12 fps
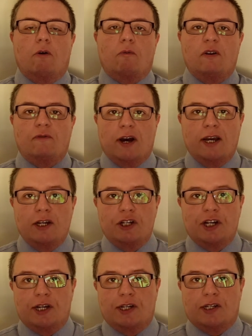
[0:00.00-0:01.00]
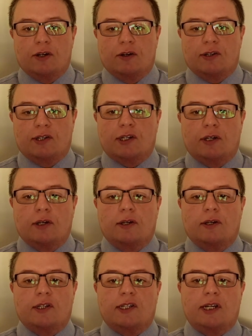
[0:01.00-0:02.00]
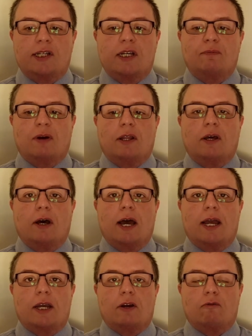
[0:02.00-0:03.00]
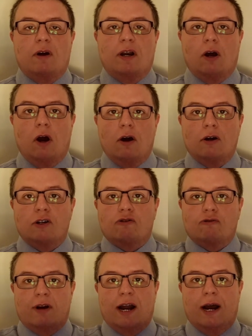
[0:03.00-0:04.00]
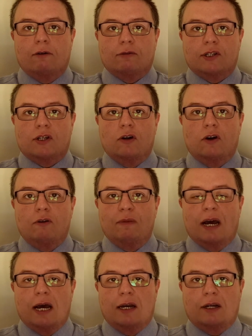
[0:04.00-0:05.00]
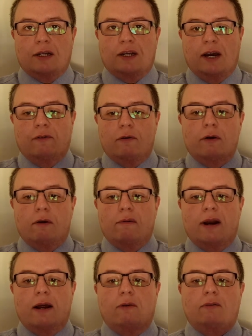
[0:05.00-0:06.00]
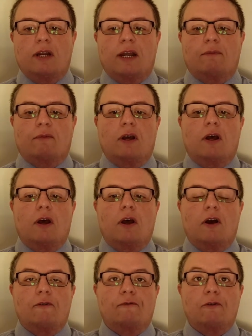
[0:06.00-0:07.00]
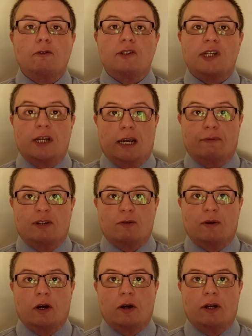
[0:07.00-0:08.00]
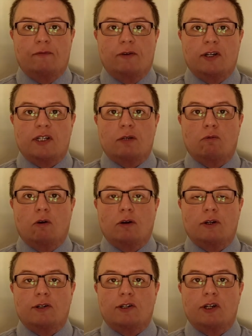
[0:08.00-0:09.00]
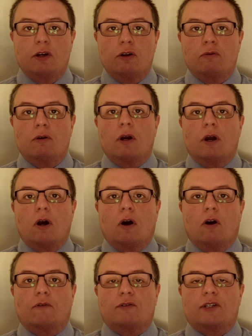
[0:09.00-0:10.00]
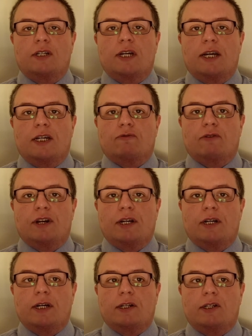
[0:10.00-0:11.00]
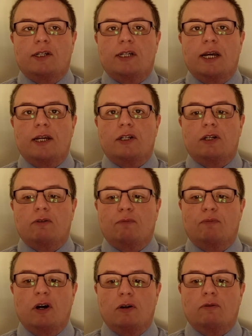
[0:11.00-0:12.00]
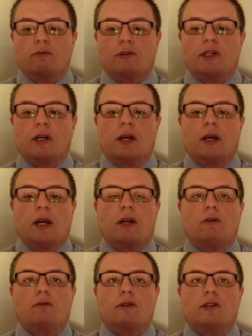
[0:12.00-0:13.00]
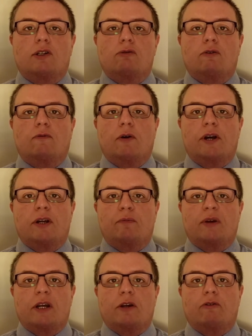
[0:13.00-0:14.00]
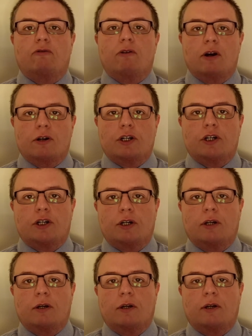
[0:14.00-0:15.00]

We find Jesus sitting by the lake when large crowds come and gather around him, forcing him, as we learn in verses 1 and 2 of today's reading, to take to a boat in order to avoid being crushed.